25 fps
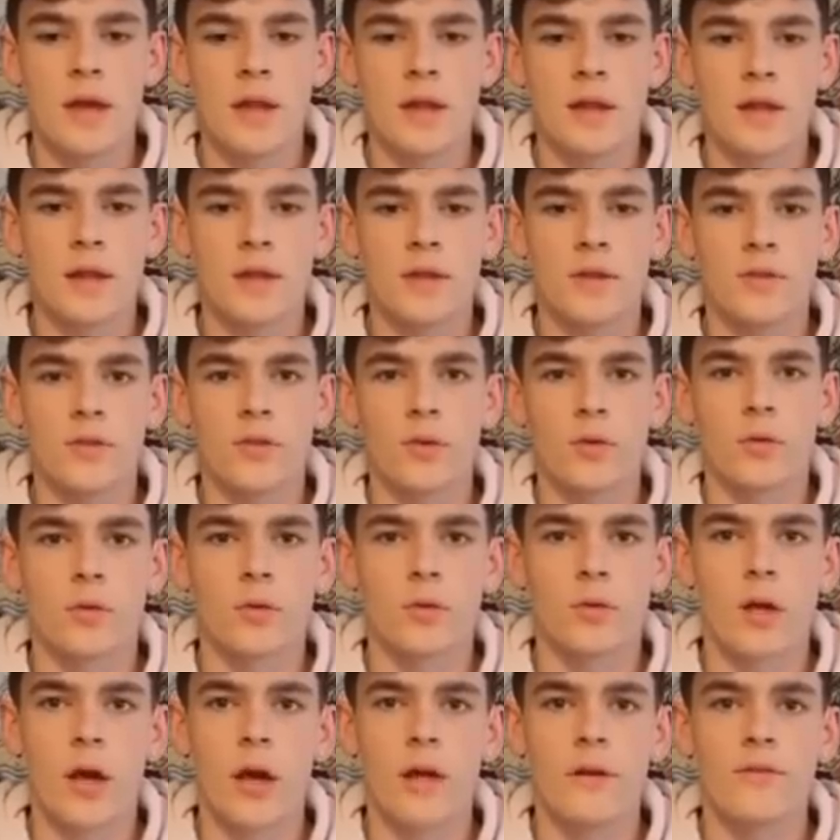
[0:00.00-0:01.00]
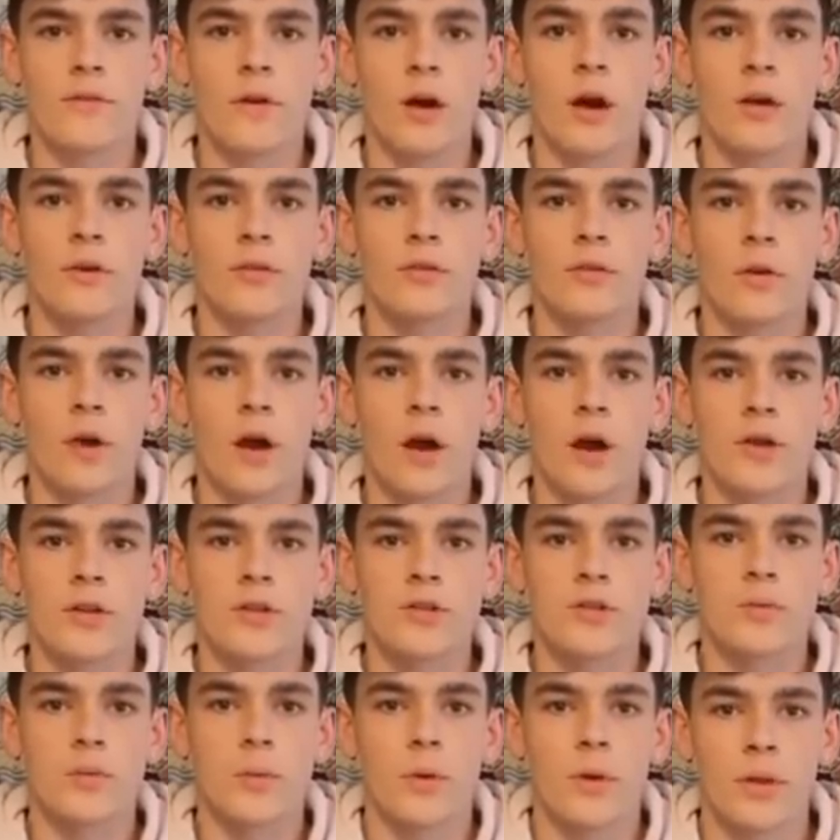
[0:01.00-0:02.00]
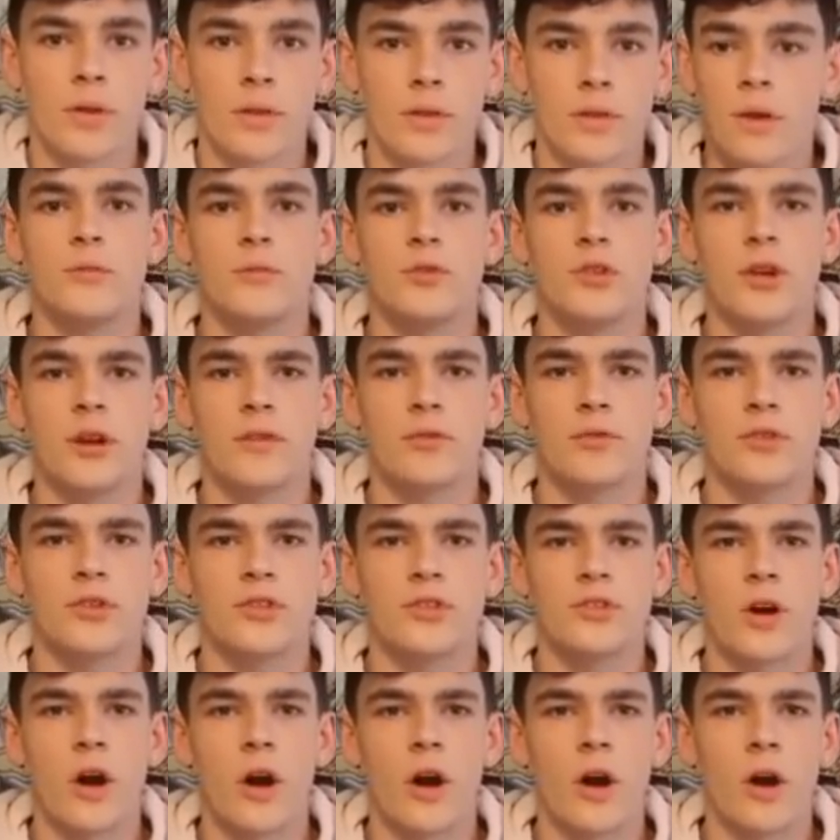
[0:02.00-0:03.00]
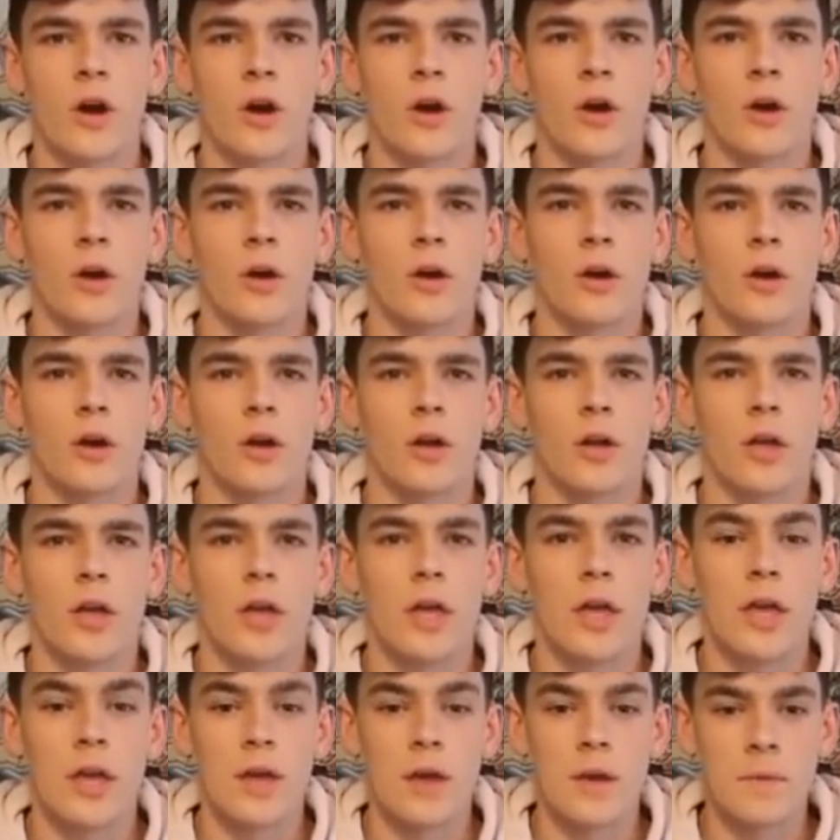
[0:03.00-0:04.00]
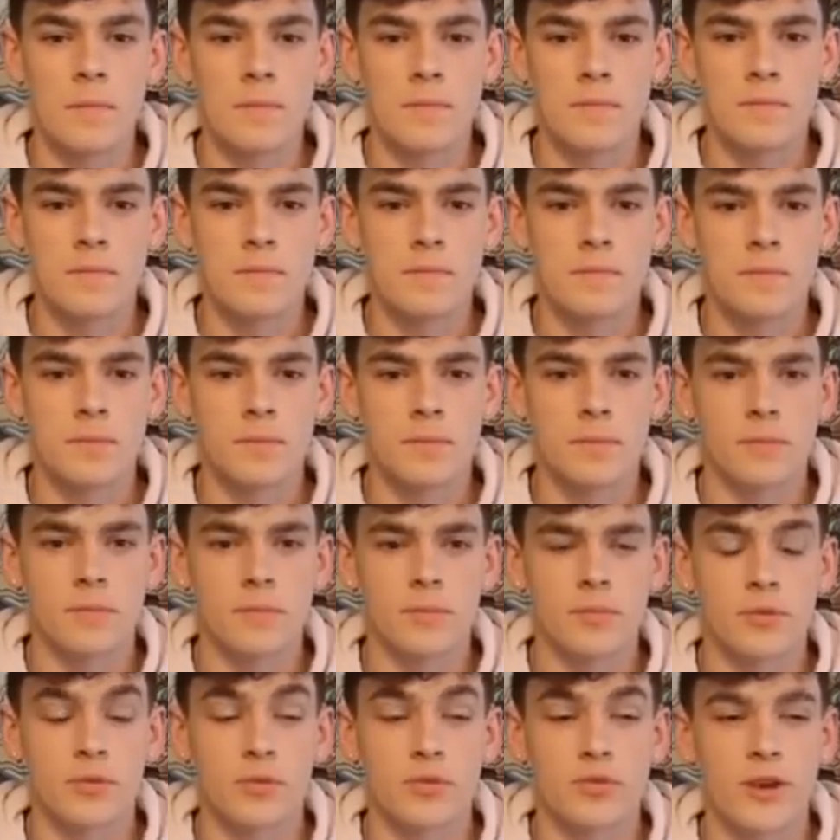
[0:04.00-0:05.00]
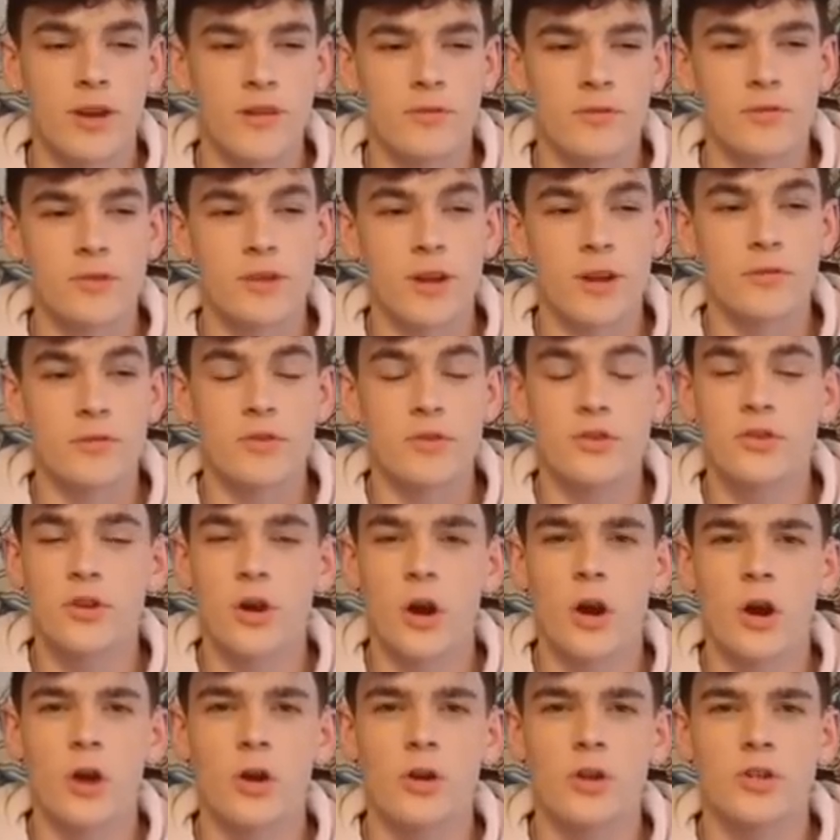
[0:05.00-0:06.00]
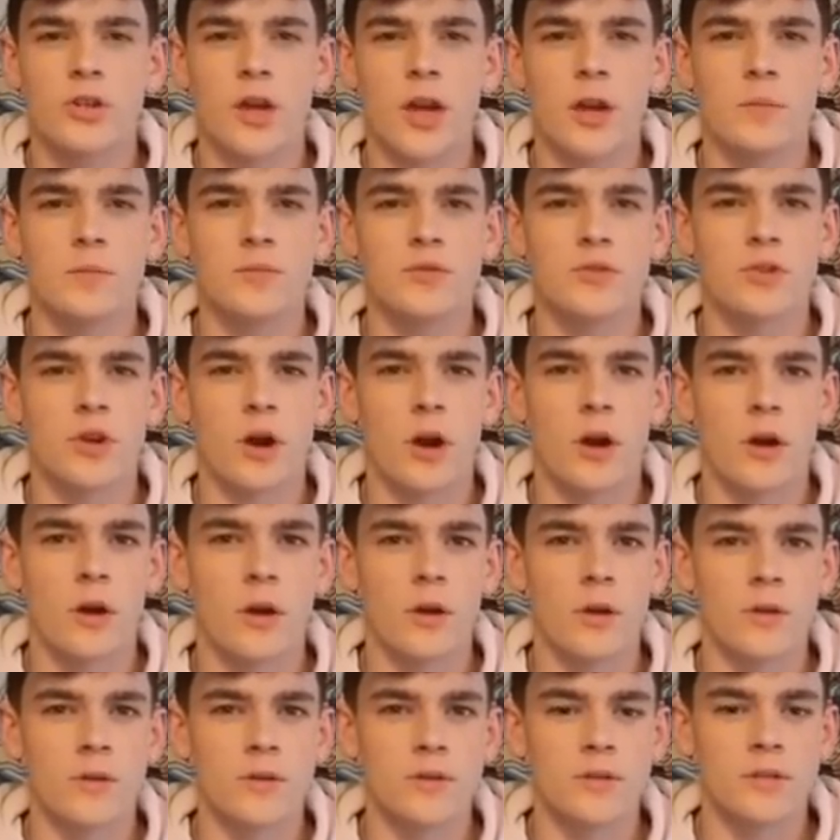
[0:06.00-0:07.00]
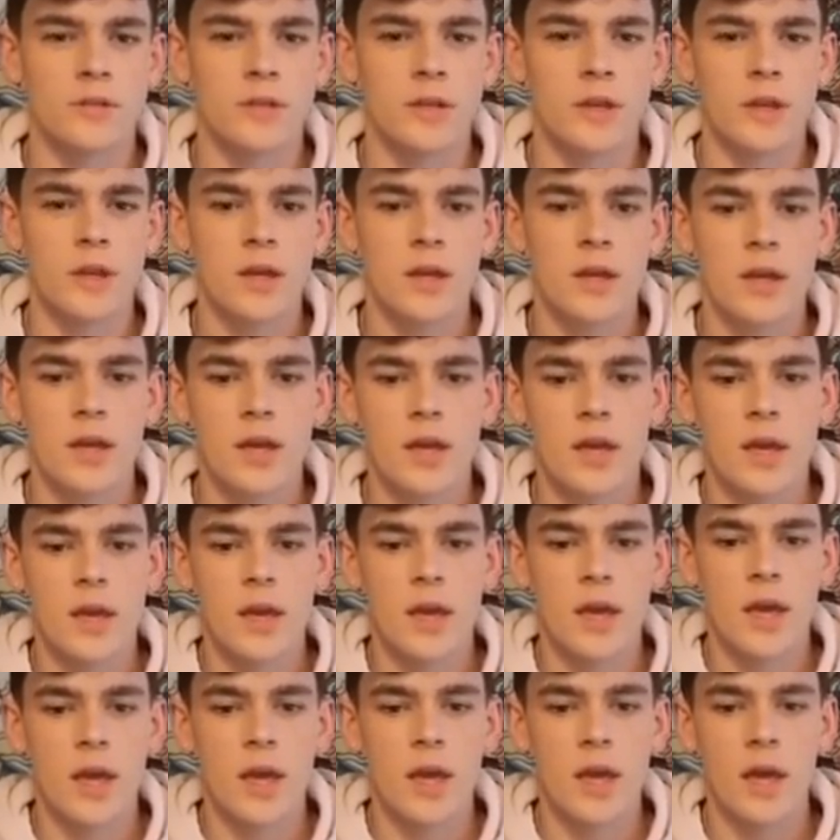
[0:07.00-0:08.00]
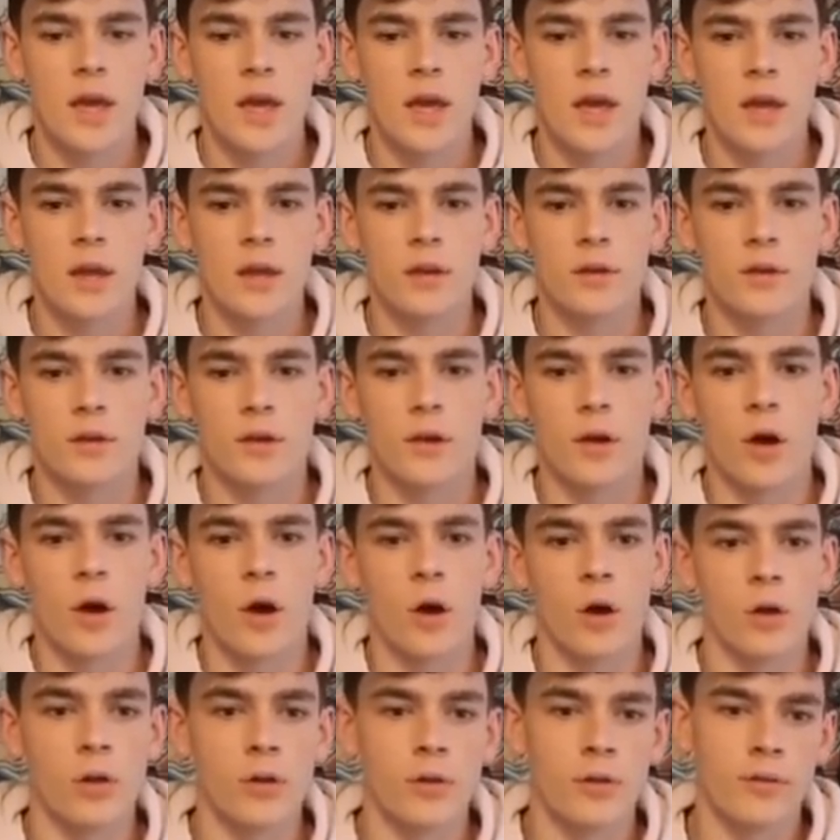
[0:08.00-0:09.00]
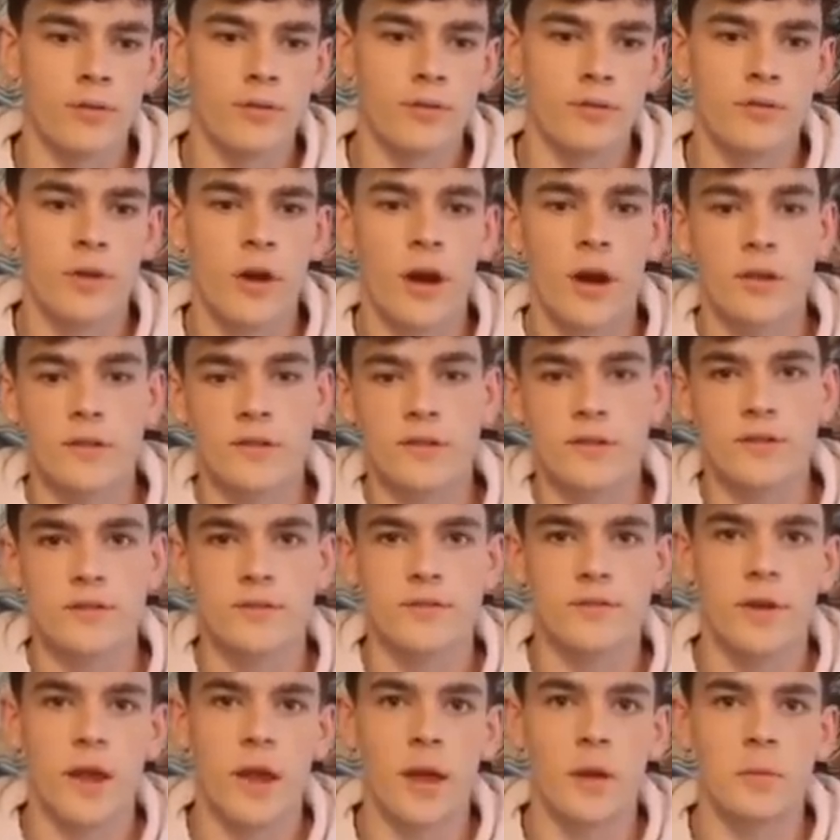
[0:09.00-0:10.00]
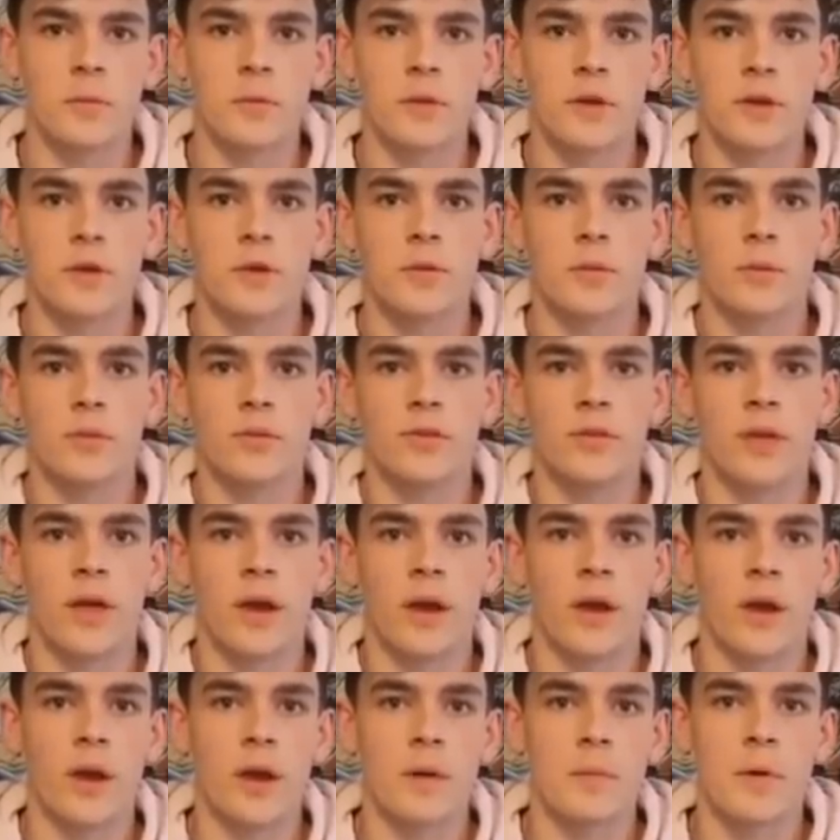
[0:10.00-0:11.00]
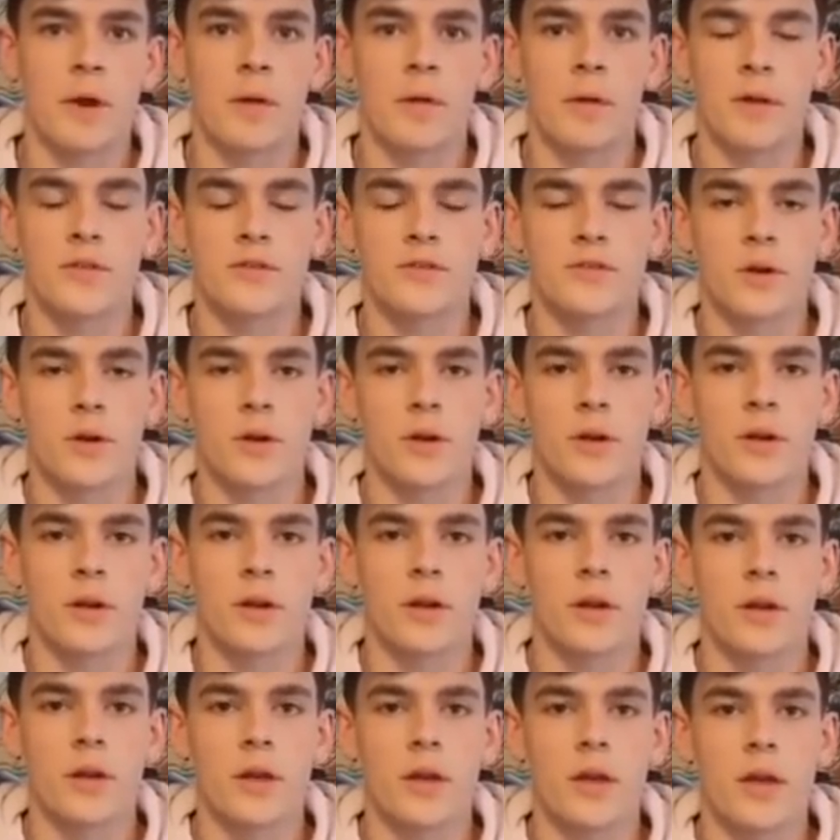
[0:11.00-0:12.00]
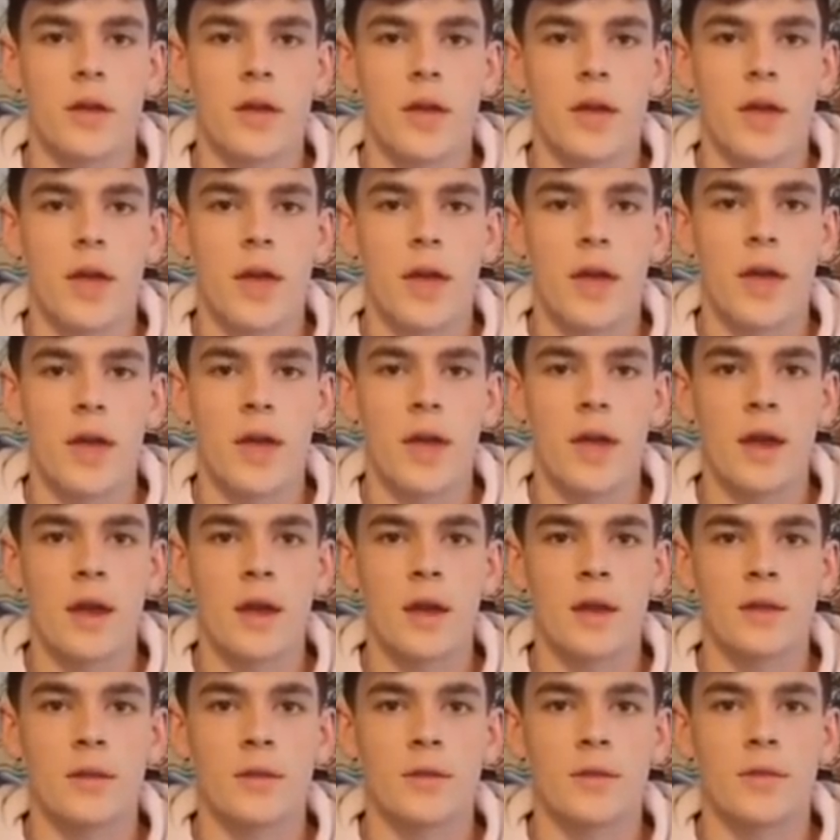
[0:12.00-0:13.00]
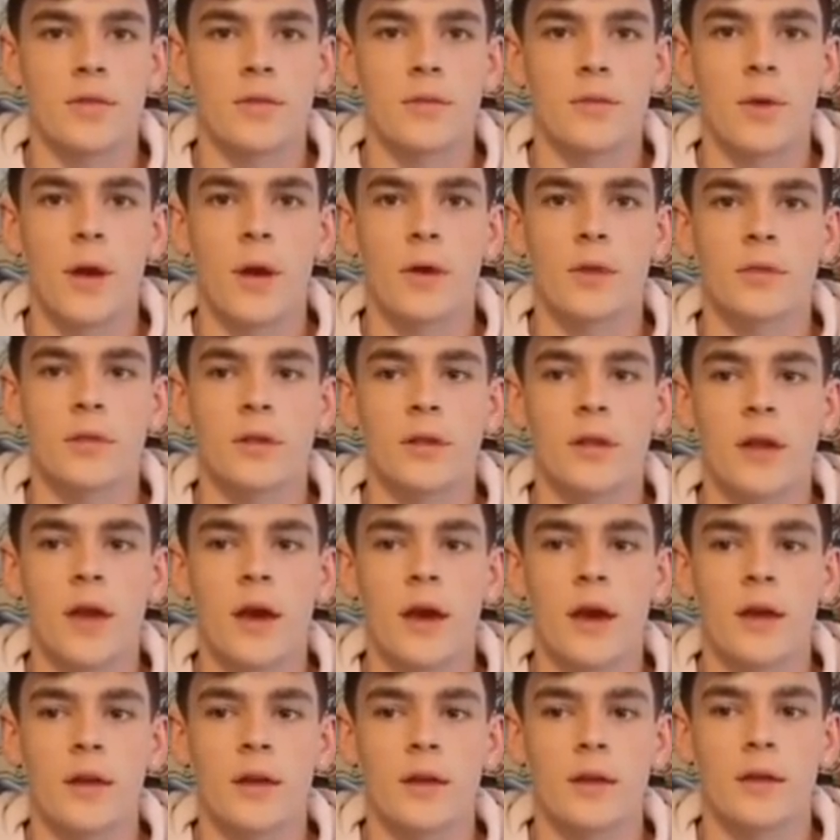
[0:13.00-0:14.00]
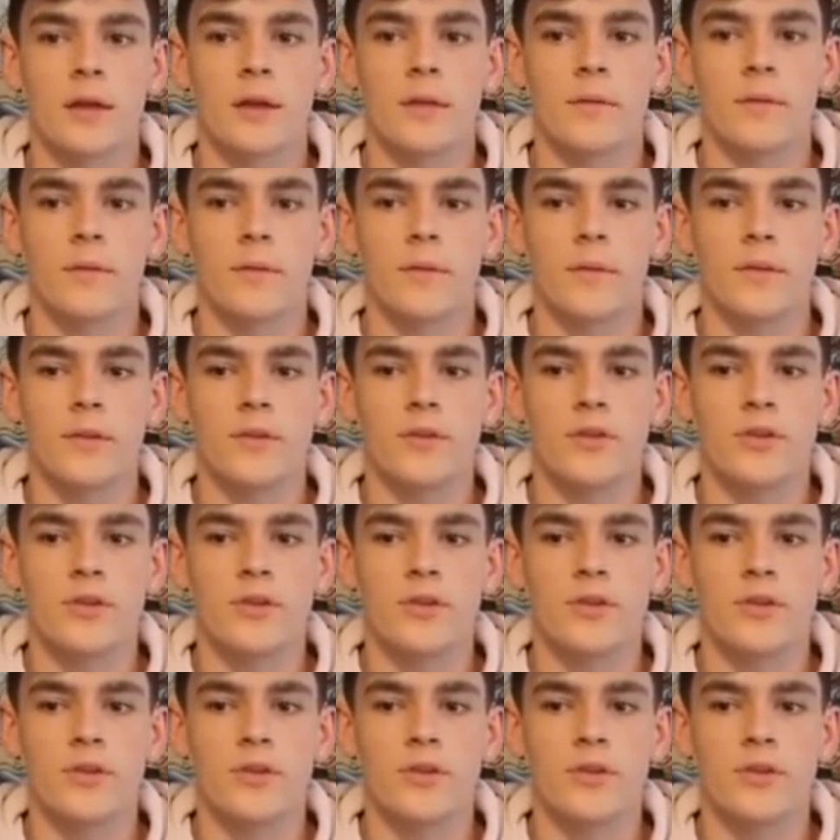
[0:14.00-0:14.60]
and his kind of entourage with Jeffree Star, him, so Jeffree Star, James Charles, and all of Tati's family was there at my restaurant. And throughout the night,